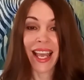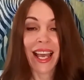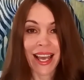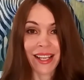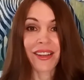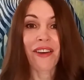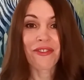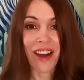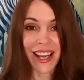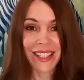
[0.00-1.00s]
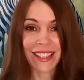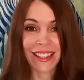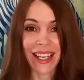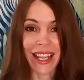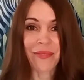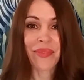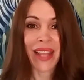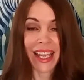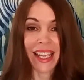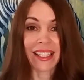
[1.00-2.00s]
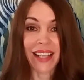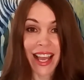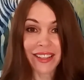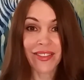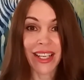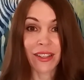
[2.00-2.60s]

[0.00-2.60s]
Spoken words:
And finally, in Latvian,